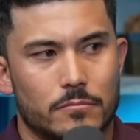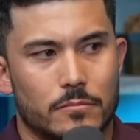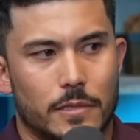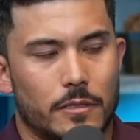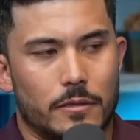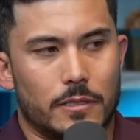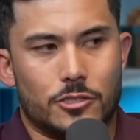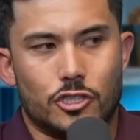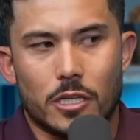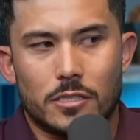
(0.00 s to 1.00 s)
It's
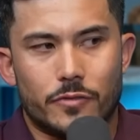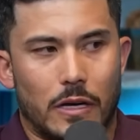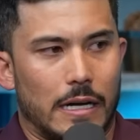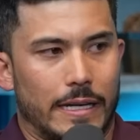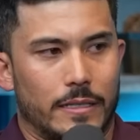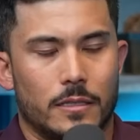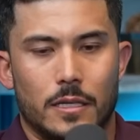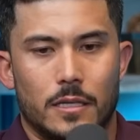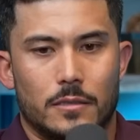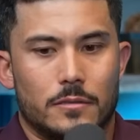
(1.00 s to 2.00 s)
just fine
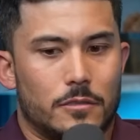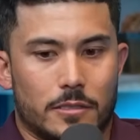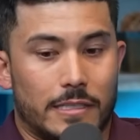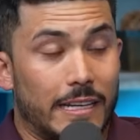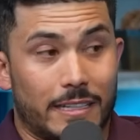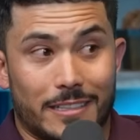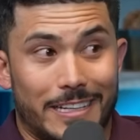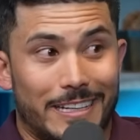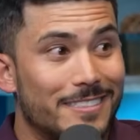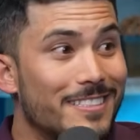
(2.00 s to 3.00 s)
just getting
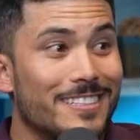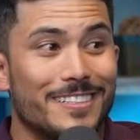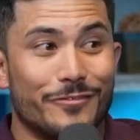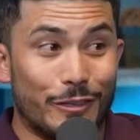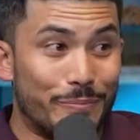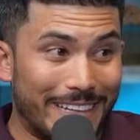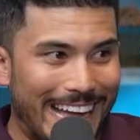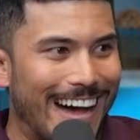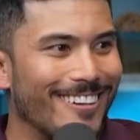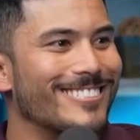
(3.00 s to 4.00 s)
leads, flipping
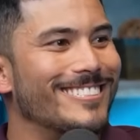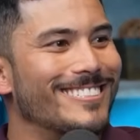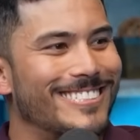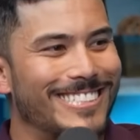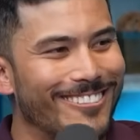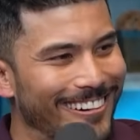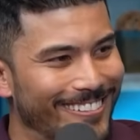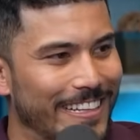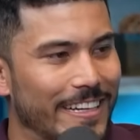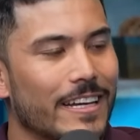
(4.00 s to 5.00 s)
houses, doing our
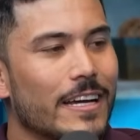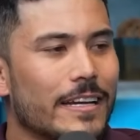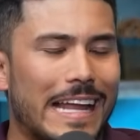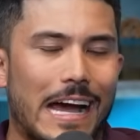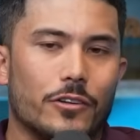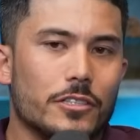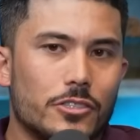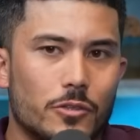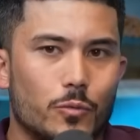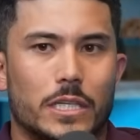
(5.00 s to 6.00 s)
thing. Now,
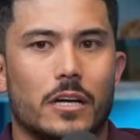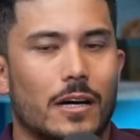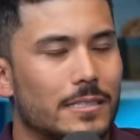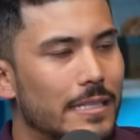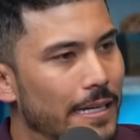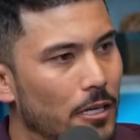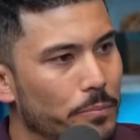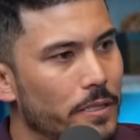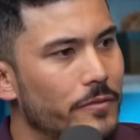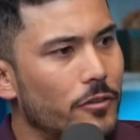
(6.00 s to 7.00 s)
would content
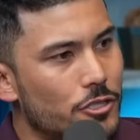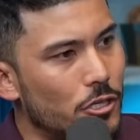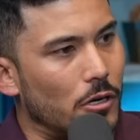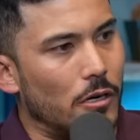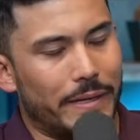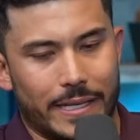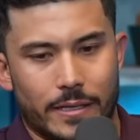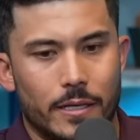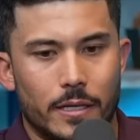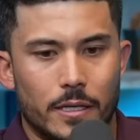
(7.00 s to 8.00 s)
help it? For sure. I
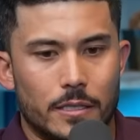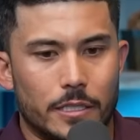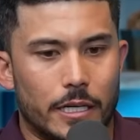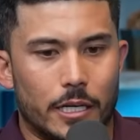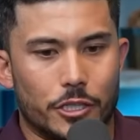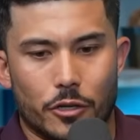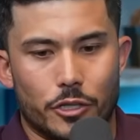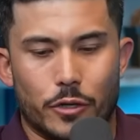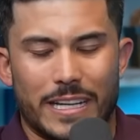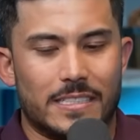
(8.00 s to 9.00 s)
mean, you know,
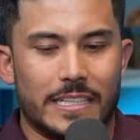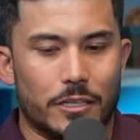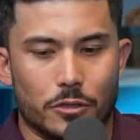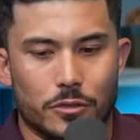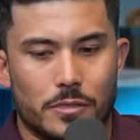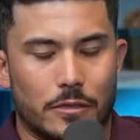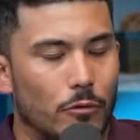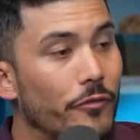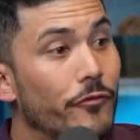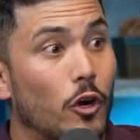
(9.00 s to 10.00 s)
you'll get deals and
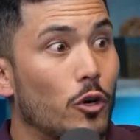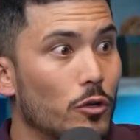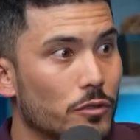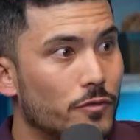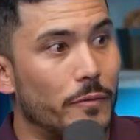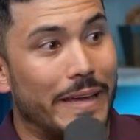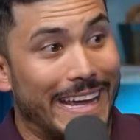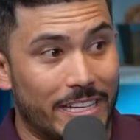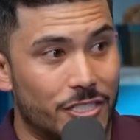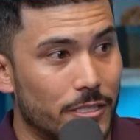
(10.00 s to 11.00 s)
referrals from
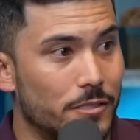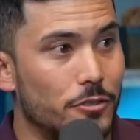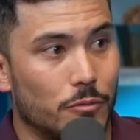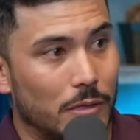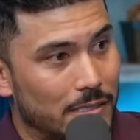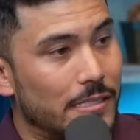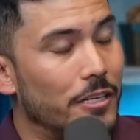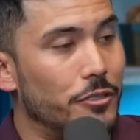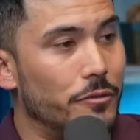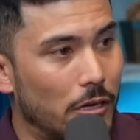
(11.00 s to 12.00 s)
agents who want to
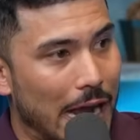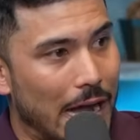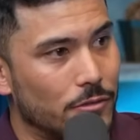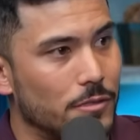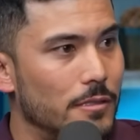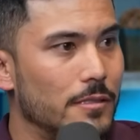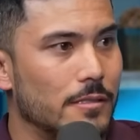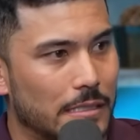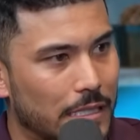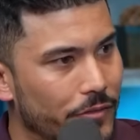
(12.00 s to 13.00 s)
sell you their
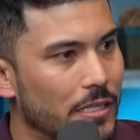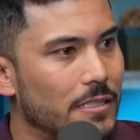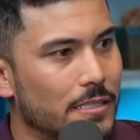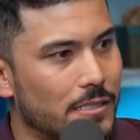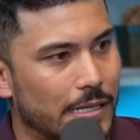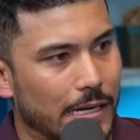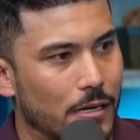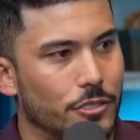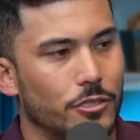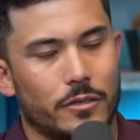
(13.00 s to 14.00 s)
houses and give you a
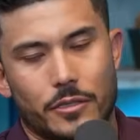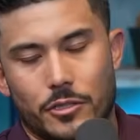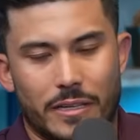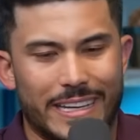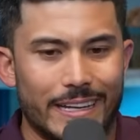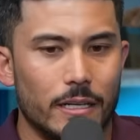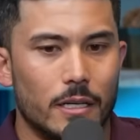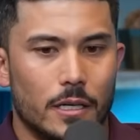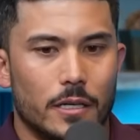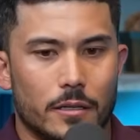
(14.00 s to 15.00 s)
discount. You'll get
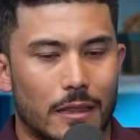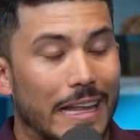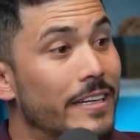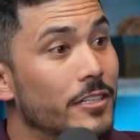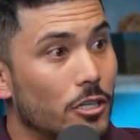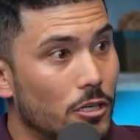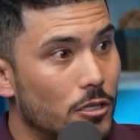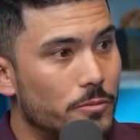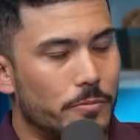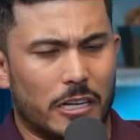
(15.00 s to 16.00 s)

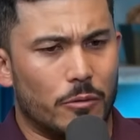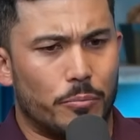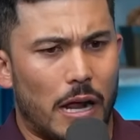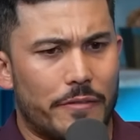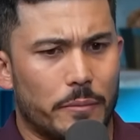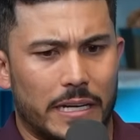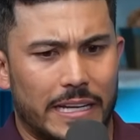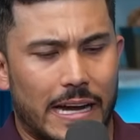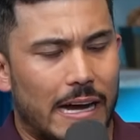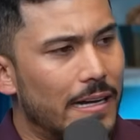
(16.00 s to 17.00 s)
lenders, you know, private money
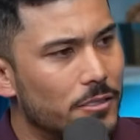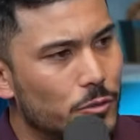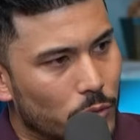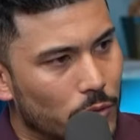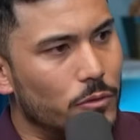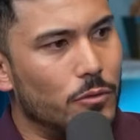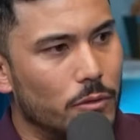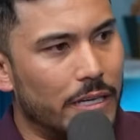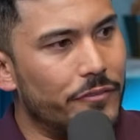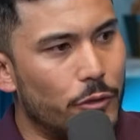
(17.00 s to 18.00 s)
guys
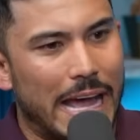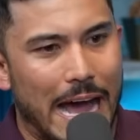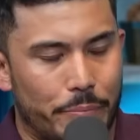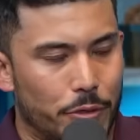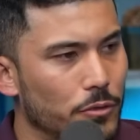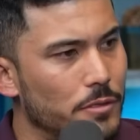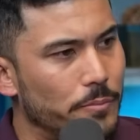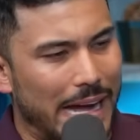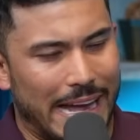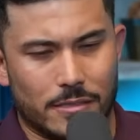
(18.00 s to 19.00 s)
who give you capital to
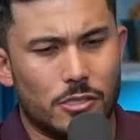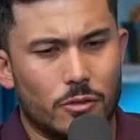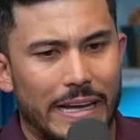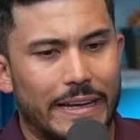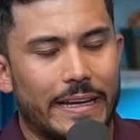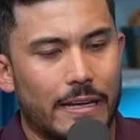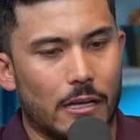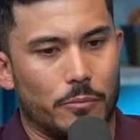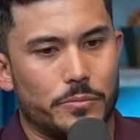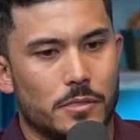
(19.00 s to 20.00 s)
buy a house. So like it
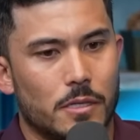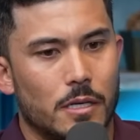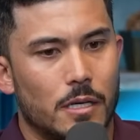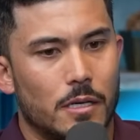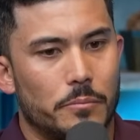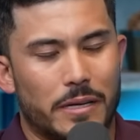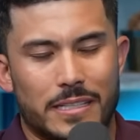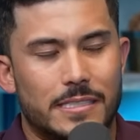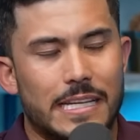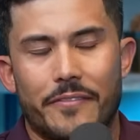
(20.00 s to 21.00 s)
helps, but
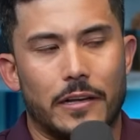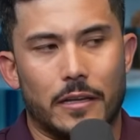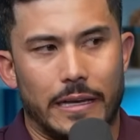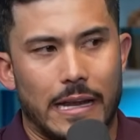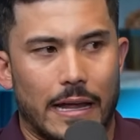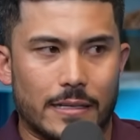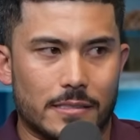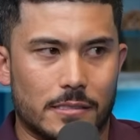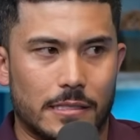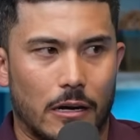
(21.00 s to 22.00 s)
it's definitely not
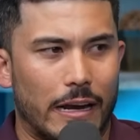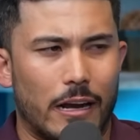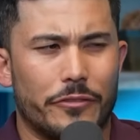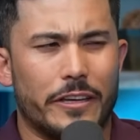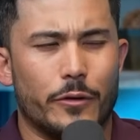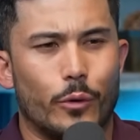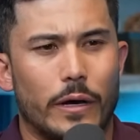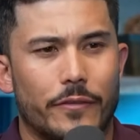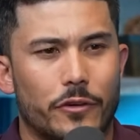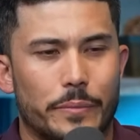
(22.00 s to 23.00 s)
necessary. And I don't think it will
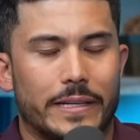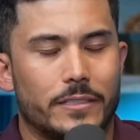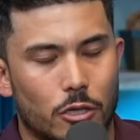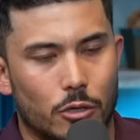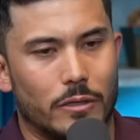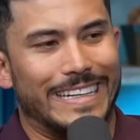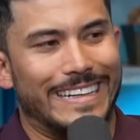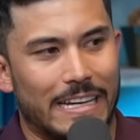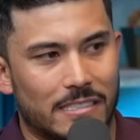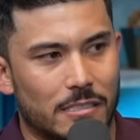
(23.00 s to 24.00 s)
ever be totally
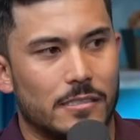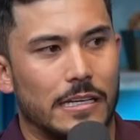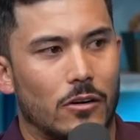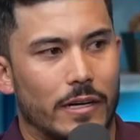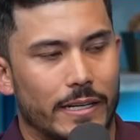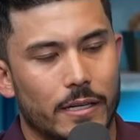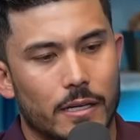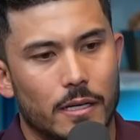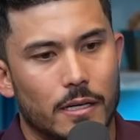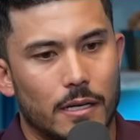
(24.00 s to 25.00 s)
necessary.
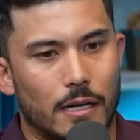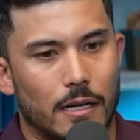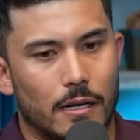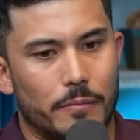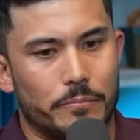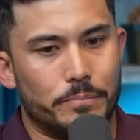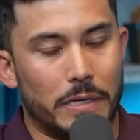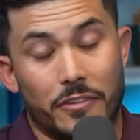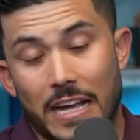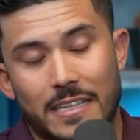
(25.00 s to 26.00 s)

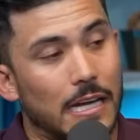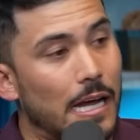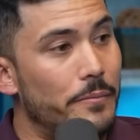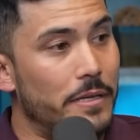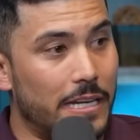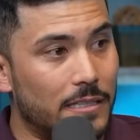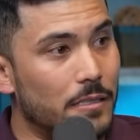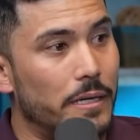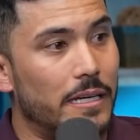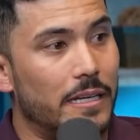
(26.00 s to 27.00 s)
But if you got time and you got
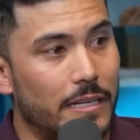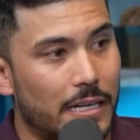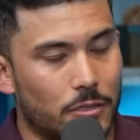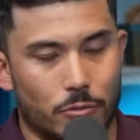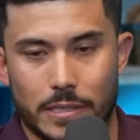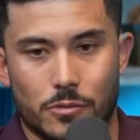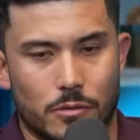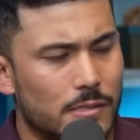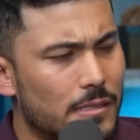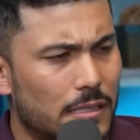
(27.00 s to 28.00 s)
the money and you got the
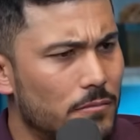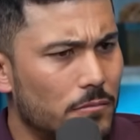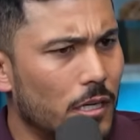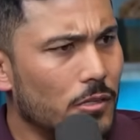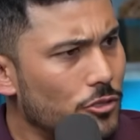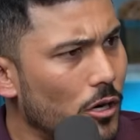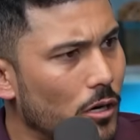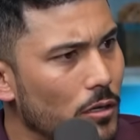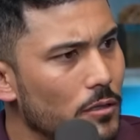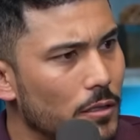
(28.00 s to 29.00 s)
resources, then, you know,
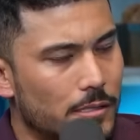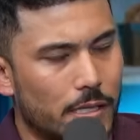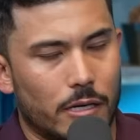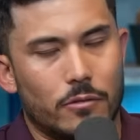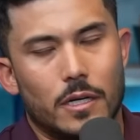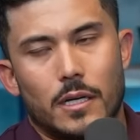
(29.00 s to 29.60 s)
sure, let's go.